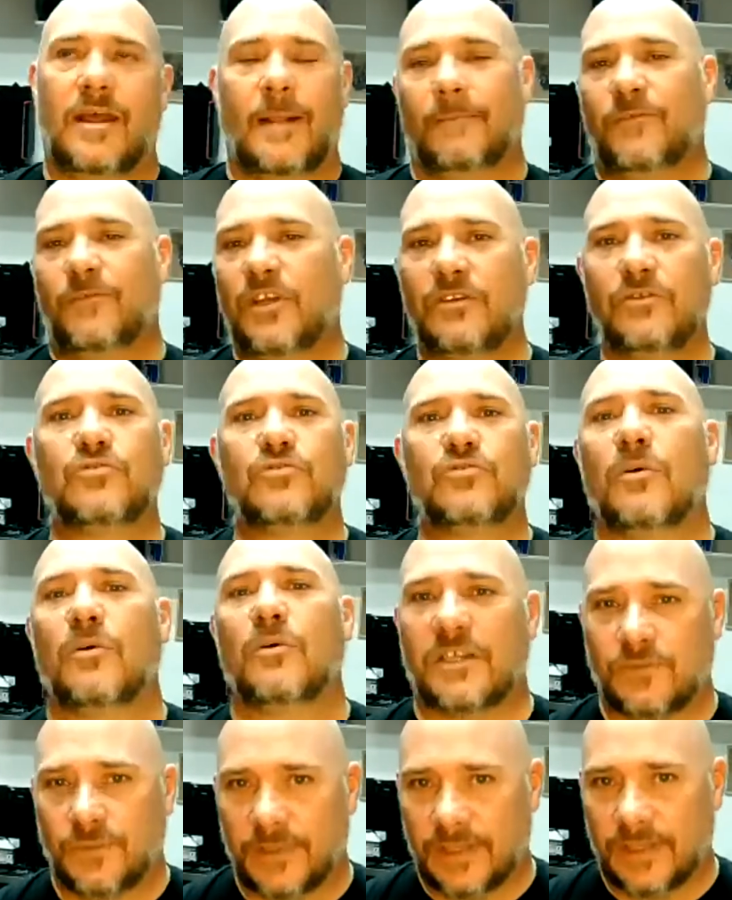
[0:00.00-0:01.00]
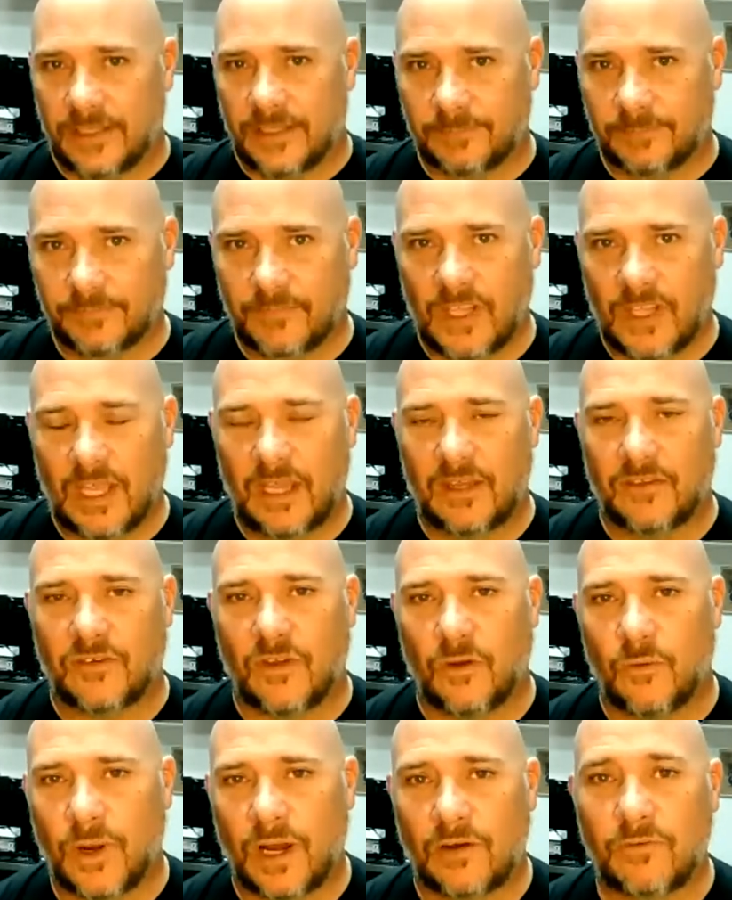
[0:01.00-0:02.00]
You can do so much with it. And
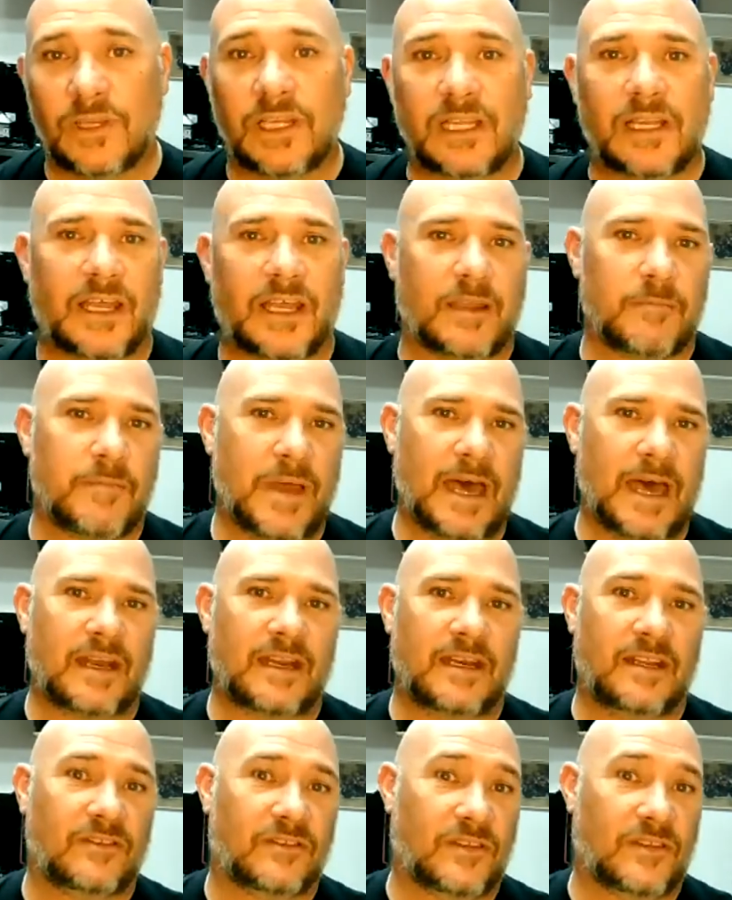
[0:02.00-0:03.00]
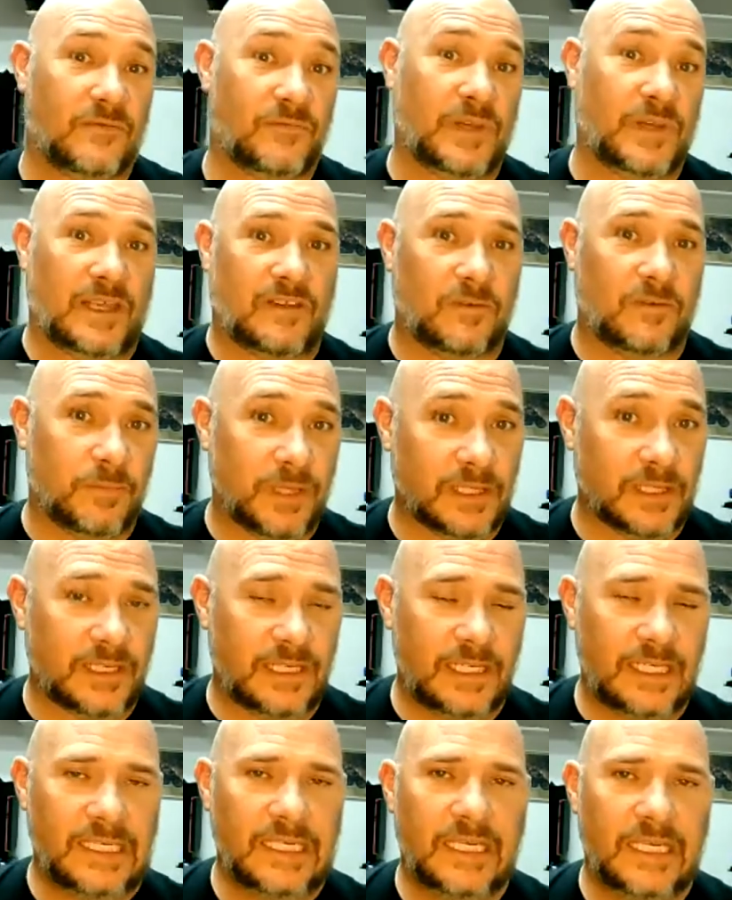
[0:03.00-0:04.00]
so what I really like about it is the
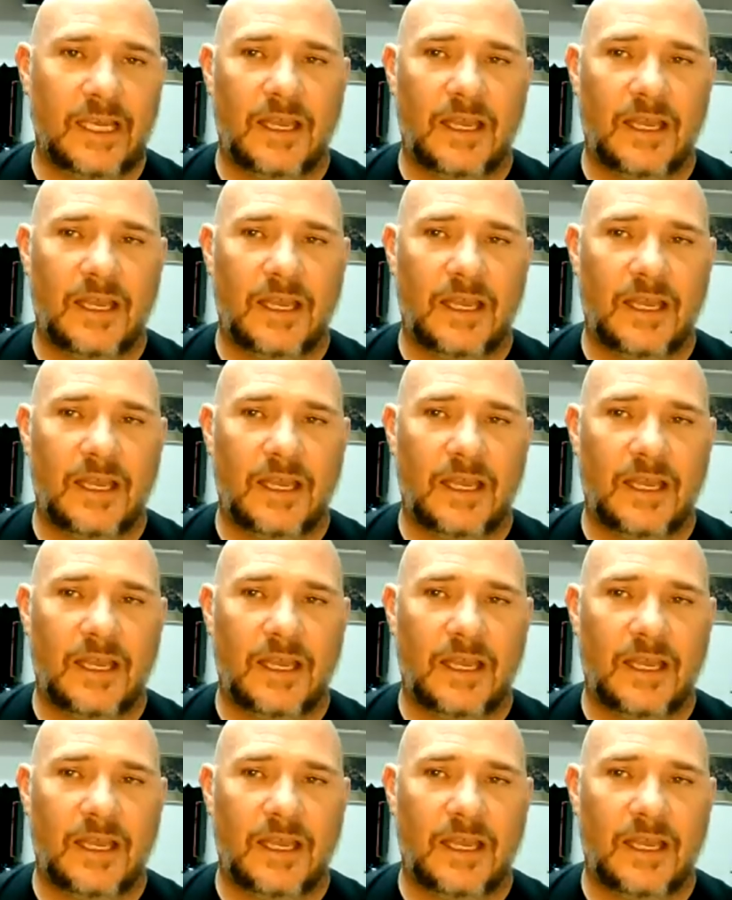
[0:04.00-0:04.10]
flexibility.